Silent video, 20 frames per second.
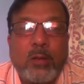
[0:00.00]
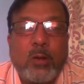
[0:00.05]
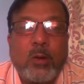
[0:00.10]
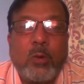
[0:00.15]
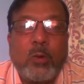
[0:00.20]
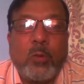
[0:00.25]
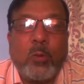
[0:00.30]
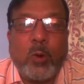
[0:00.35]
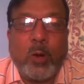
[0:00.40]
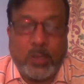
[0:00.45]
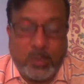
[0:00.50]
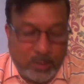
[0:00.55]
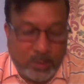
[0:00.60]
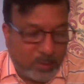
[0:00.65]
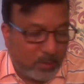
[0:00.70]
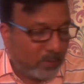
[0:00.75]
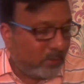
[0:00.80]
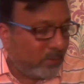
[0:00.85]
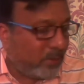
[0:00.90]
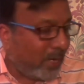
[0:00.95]

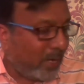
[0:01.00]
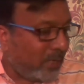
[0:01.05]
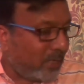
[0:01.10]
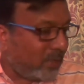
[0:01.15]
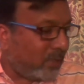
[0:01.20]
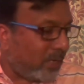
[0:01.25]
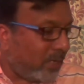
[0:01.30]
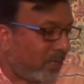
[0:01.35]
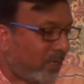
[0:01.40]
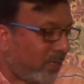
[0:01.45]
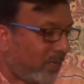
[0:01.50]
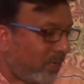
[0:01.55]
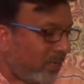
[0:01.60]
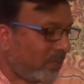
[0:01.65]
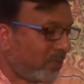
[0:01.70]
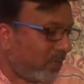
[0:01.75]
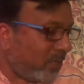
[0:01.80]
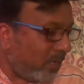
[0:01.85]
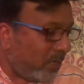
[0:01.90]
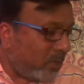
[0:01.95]
water. That is under
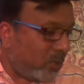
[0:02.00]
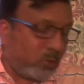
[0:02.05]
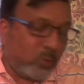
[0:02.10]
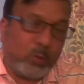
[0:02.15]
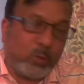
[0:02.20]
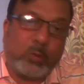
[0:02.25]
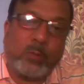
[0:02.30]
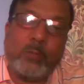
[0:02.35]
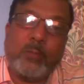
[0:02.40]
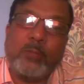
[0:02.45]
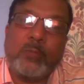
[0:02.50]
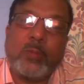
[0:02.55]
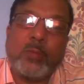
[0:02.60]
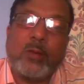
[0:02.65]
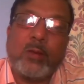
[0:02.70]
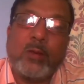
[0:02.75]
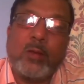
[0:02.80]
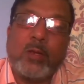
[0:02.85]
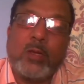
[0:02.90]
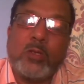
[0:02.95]
his control.
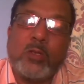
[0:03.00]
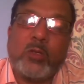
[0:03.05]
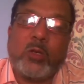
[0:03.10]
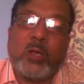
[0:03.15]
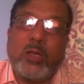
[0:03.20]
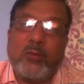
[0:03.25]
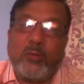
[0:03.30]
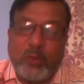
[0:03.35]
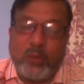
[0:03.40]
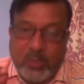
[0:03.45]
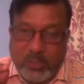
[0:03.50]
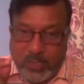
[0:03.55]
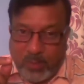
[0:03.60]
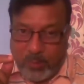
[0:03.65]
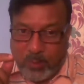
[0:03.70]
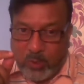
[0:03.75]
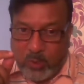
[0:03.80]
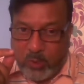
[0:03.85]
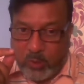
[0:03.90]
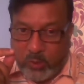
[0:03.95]
So if he is
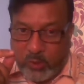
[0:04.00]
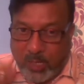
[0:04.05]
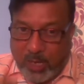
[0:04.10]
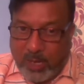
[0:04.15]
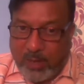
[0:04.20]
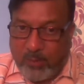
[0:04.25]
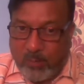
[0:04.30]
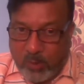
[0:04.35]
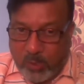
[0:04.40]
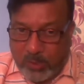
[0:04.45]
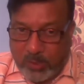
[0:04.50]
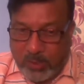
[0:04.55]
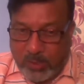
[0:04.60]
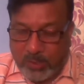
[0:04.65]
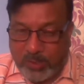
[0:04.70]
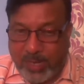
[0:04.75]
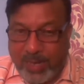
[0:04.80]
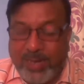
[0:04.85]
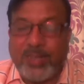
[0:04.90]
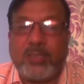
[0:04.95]
able to save
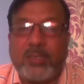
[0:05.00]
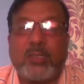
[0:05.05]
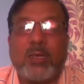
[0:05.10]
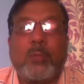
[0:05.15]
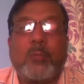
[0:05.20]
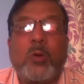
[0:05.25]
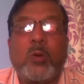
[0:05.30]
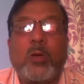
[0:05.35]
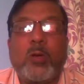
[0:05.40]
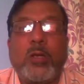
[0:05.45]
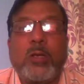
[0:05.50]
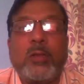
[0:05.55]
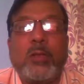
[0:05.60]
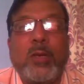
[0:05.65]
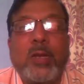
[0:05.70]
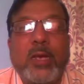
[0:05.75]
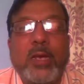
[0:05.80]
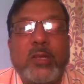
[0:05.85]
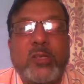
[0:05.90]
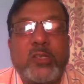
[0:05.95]
water, then he is supporting
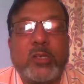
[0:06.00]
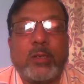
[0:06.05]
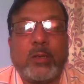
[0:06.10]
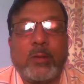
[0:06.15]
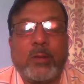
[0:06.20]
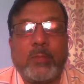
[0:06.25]
the nature.